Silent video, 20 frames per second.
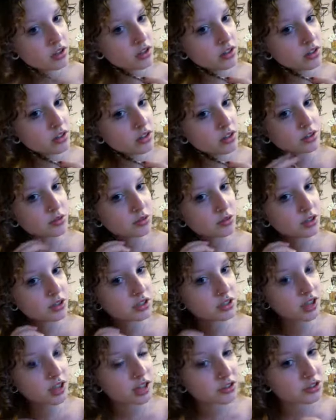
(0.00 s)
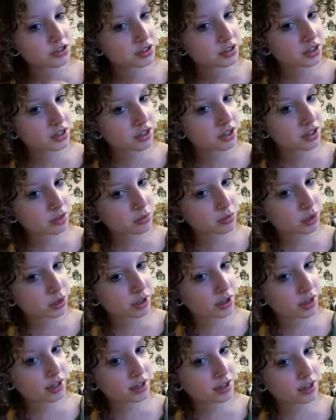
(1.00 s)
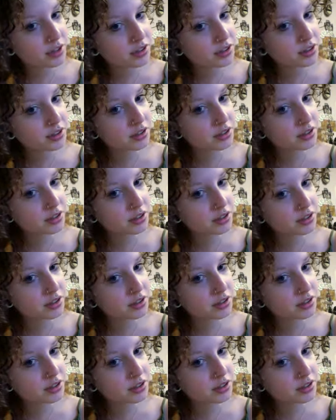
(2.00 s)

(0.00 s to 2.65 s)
this one is actually like a braid and a